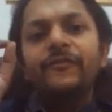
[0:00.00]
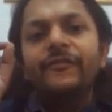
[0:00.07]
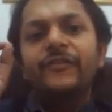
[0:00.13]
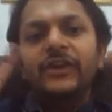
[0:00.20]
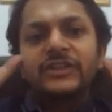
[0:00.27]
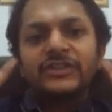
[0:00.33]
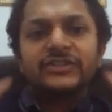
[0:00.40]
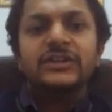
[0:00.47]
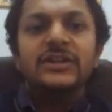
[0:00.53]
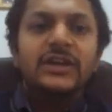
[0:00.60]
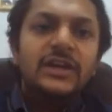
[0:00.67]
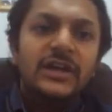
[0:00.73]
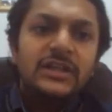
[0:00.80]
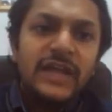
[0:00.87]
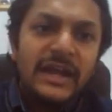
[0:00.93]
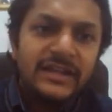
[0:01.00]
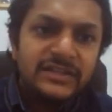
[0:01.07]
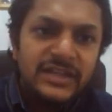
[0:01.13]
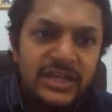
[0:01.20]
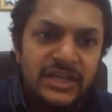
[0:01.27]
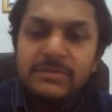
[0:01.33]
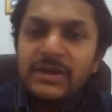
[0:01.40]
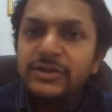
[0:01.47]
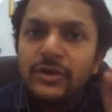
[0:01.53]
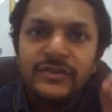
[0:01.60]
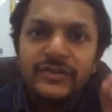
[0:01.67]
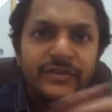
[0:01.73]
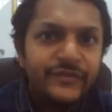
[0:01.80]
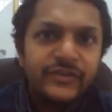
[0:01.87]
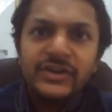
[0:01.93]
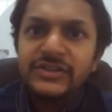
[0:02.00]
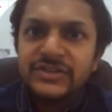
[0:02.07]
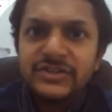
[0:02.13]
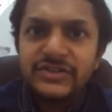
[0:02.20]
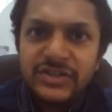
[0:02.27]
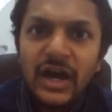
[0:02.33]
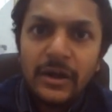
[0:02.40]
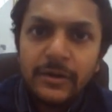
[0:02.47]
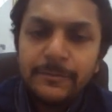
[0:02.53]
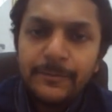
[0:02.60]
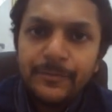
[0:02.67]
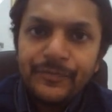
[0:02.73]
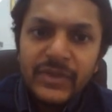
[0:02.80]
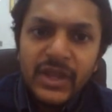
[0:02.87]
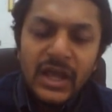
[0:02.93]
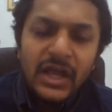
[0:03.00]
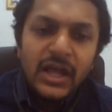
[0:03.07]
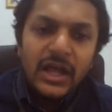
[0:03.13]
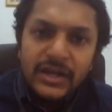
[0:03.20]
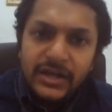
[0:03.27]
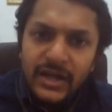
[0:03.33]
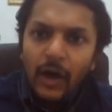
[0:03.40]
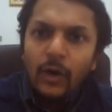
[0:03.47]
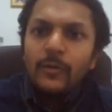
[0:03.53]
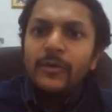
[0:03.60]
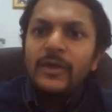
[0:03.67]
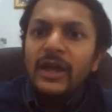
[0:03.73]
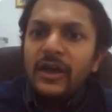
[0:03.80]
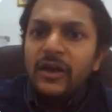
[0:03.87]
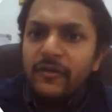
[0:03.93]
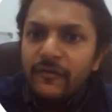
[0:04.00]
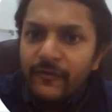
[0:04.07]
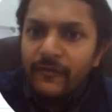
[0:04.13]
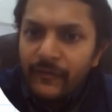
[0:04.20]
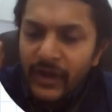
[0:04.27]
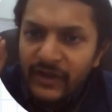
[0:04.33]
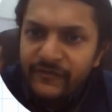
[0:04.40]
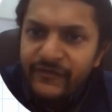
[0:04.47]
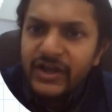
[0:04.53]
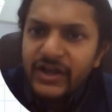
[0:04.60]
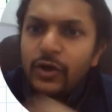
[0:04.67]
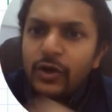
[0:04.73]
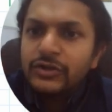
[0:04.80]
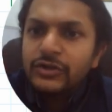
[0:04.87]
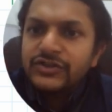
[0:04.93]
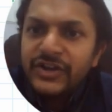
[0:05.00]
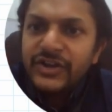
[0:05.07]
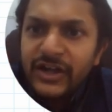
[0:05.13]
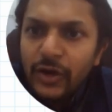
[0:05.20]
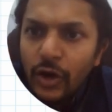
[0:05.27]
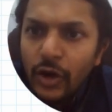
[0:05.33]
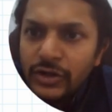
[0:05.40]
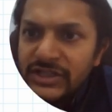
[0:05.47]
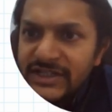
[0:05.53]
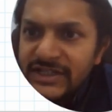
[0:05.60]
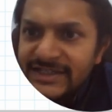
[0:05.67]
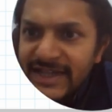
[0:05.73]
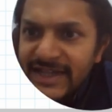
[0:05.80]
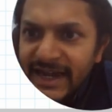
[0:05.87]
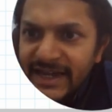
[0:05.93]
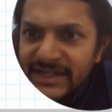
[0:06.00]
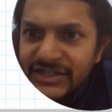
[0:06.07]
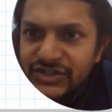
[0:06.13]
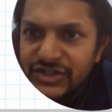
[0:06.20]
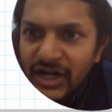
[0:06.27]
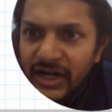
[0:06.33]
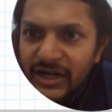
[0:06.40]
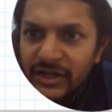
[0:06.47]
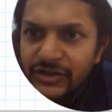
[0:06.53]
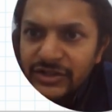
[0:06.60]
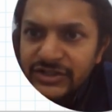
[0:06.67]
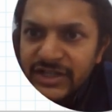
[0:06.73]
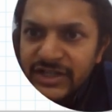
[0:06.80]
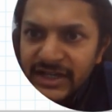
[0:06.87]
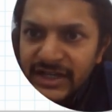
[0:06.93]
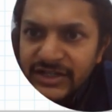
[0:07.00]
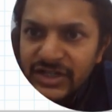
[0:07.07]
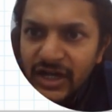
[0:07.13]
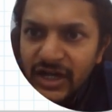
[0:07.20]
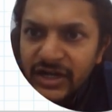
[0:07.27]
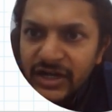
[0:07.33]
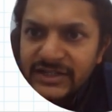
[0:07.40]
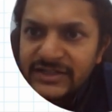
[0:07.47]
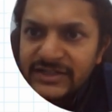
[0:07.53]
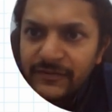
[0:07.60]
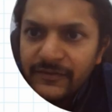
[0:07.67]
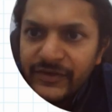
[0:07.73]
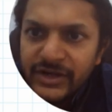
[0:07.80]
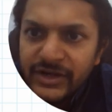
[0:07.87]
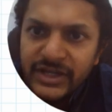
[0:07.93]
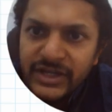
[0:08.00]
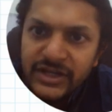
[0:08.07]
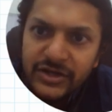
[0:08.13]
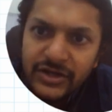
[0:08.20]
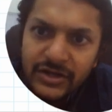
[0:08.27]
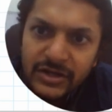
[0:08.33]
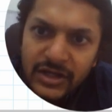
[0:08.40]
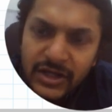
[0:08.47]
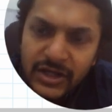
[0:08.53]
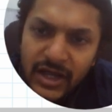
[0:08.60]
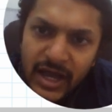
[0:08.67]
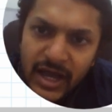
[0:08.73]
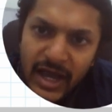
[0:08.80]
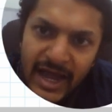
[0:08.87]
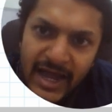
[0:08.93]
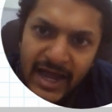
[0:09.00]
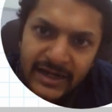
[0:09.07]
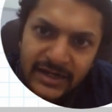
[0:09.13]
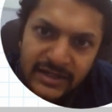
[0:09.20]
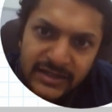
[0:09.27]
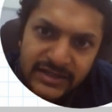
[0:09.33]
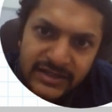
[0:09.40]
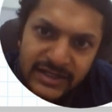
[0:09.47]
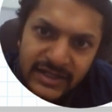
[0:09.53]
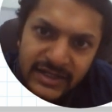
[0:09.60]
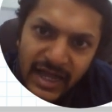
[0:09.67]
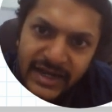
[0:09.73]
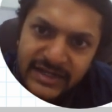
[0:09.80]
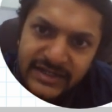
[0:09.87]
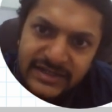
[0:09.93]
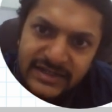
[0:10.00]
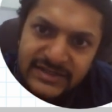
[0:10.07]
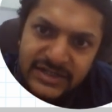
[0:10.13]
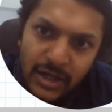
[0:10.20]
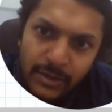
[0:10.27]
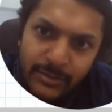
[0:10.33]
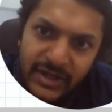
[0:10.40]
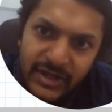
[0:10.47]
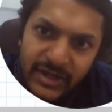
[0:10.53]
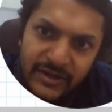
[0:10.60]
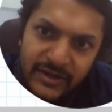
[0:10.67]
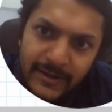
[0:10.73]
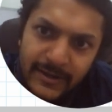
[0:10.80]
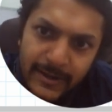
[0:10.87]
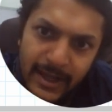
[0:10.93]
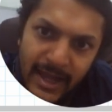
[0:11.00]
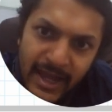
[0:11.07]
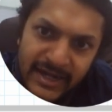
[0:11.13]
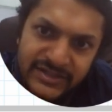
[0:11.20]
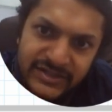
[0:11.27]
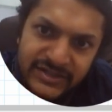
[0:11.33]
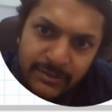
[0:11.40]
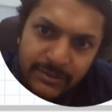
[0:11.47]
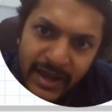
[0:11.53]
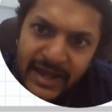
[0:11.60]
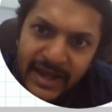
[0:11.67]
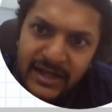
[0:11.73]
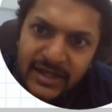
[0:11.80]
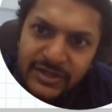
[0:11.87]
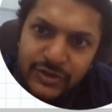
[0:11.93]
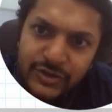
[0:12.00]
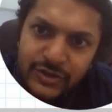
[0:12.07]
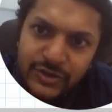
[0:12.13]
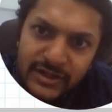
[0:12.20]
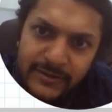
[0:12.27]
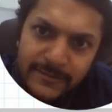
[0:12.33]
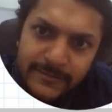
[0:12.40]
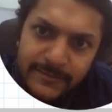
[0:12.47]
first, that is the image of the first star. Now, if we concentrate on the second star, now the second star is somewhere here, and the light is coming at some angle to it.